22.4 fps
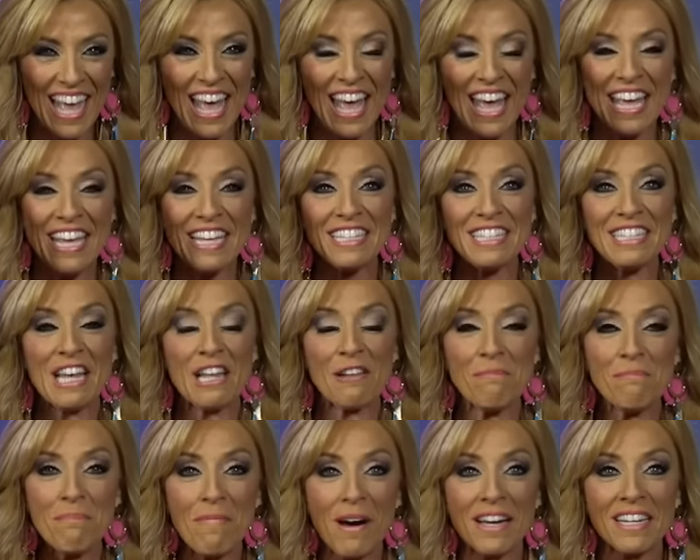He said,
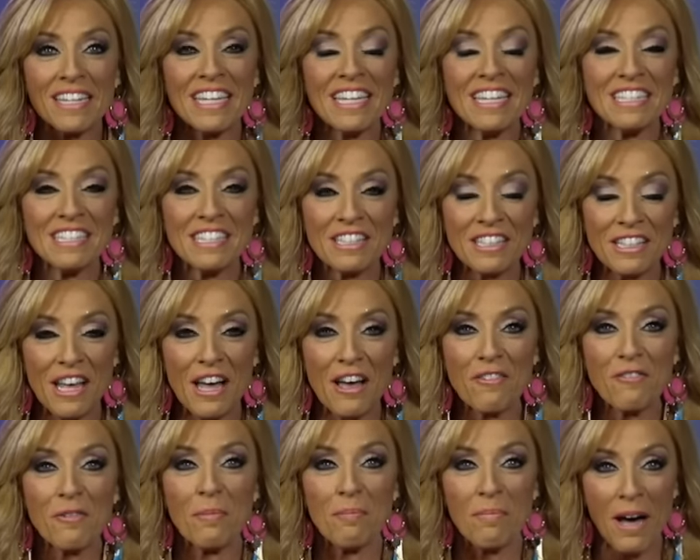monkeys
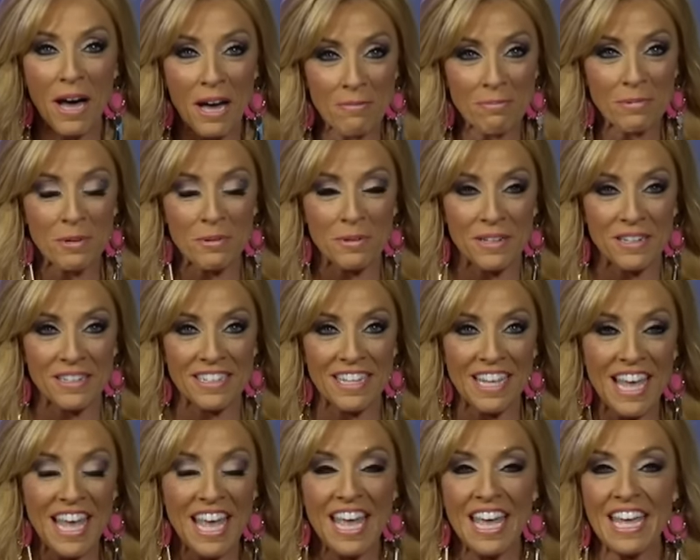love popcorn.
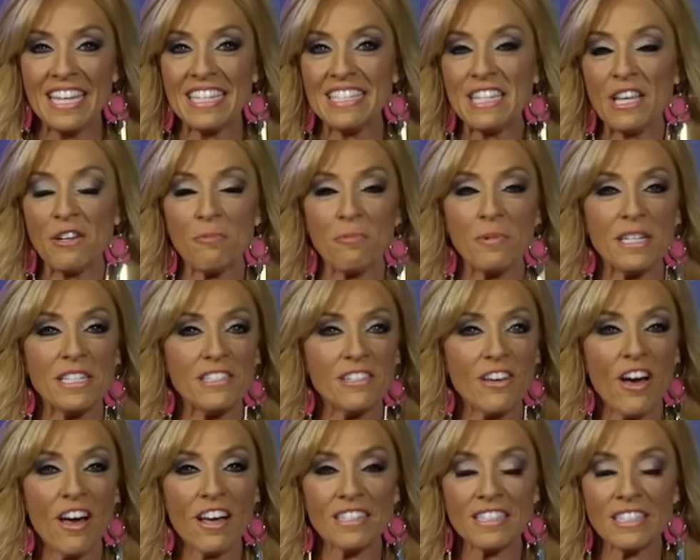He said, we
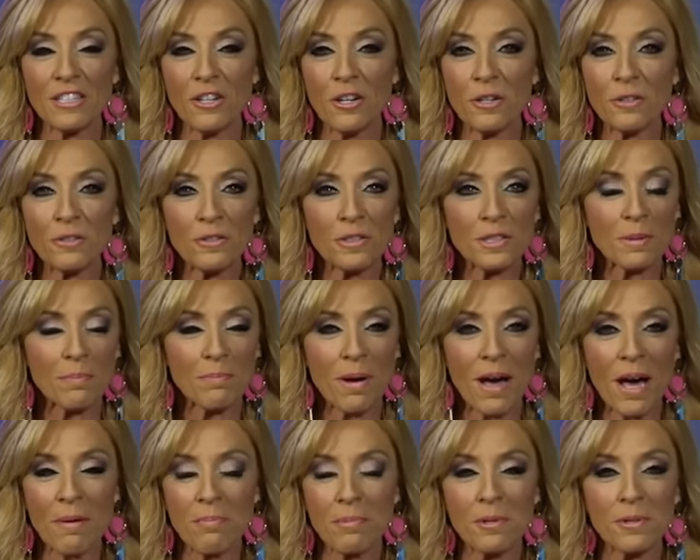toss kernels of
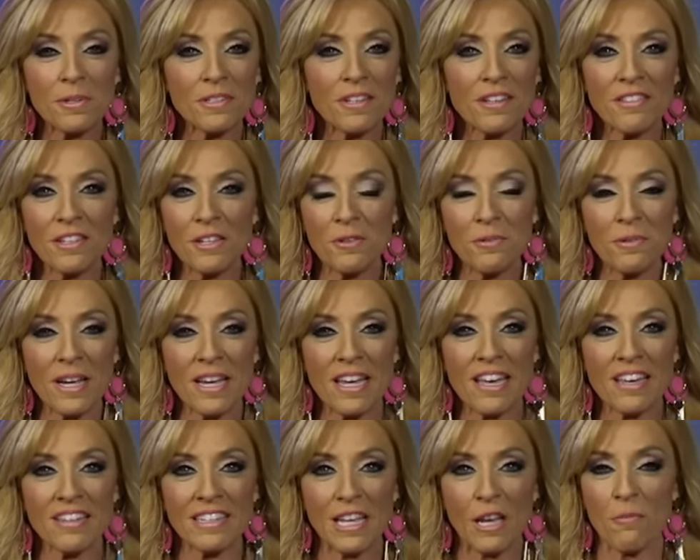popcorn on the
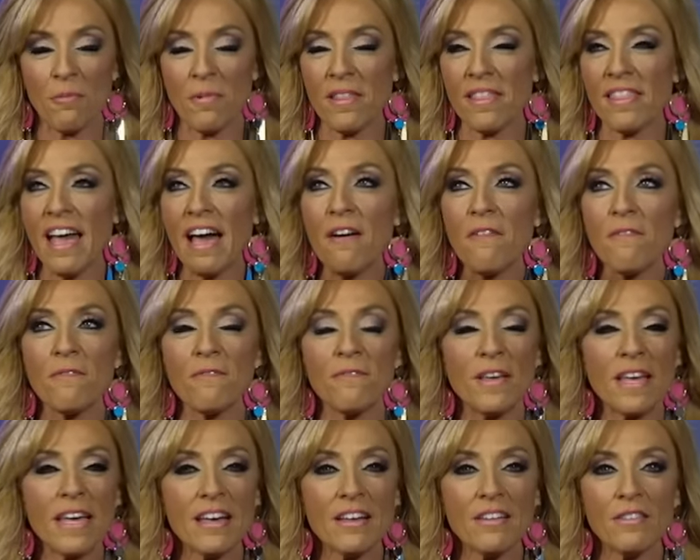ground, and without
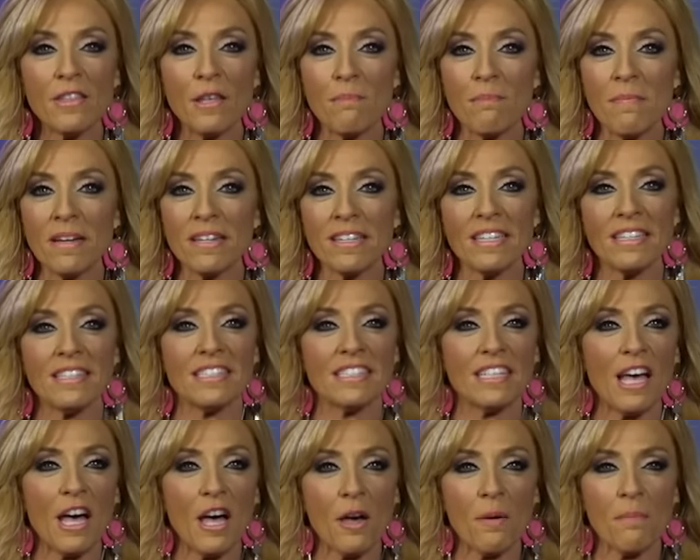fail, the monkeys
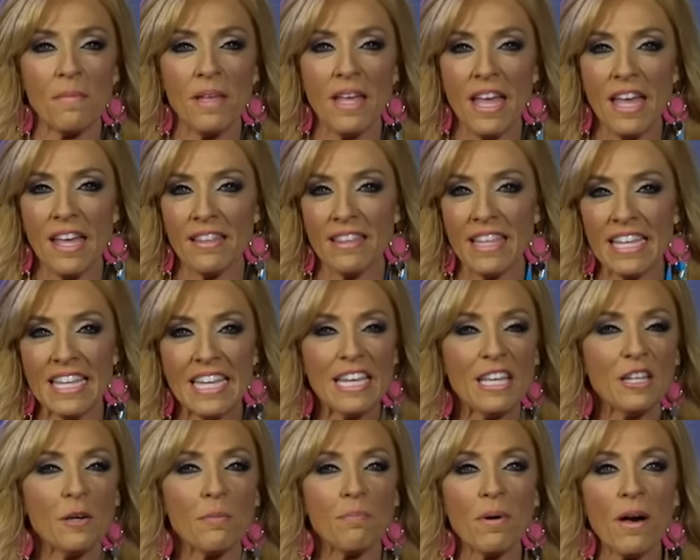come, they
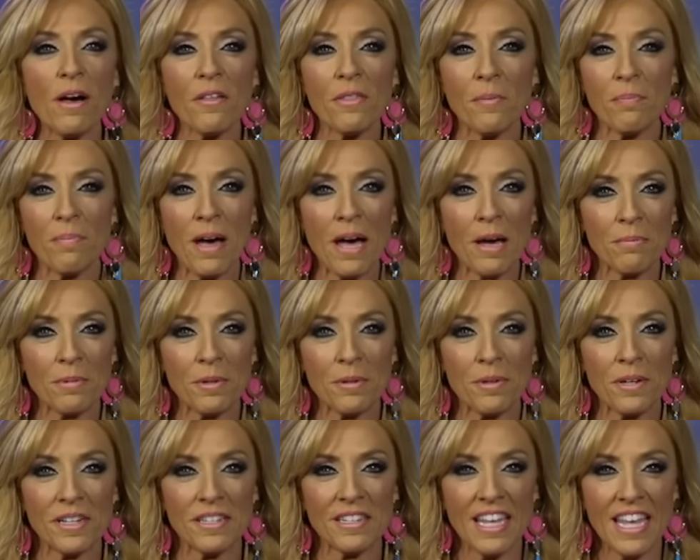eat up all the
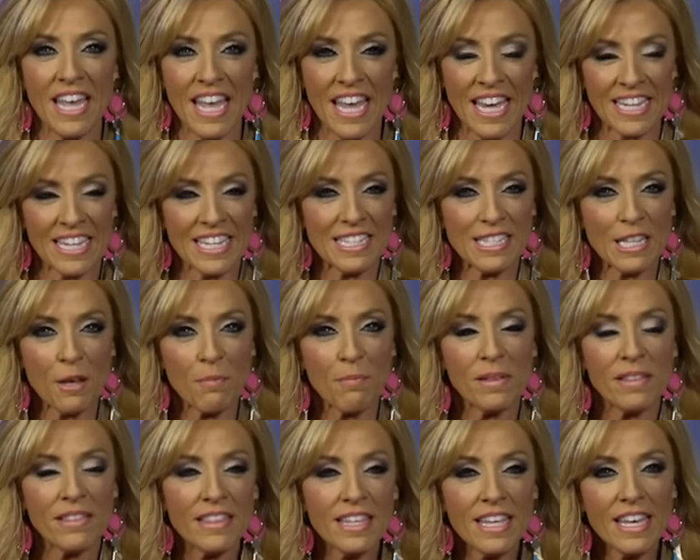popcorn. And he said,
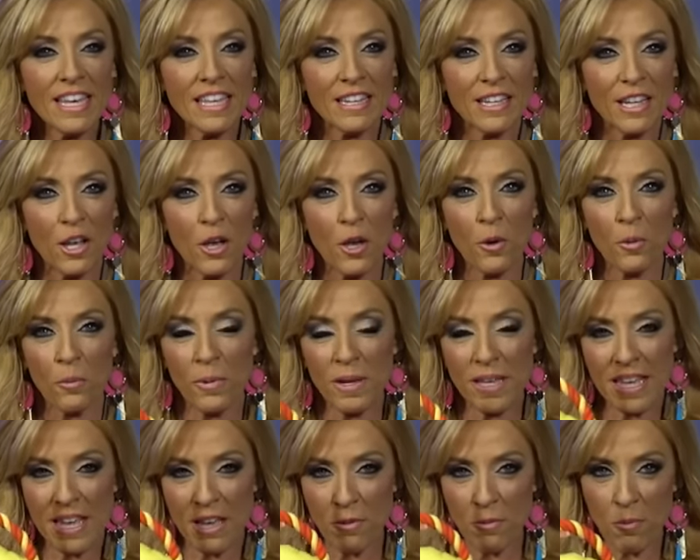but then we
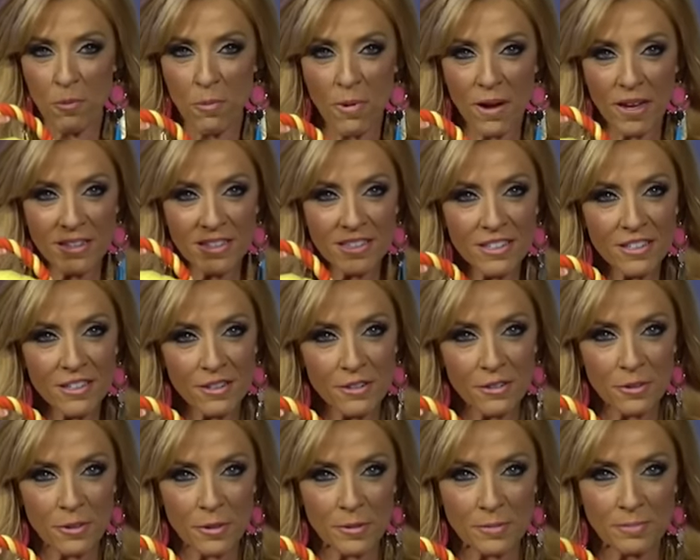get one
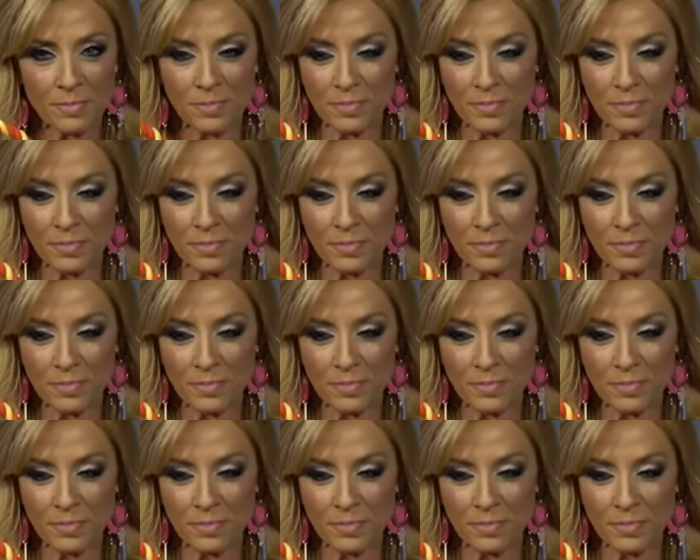kernel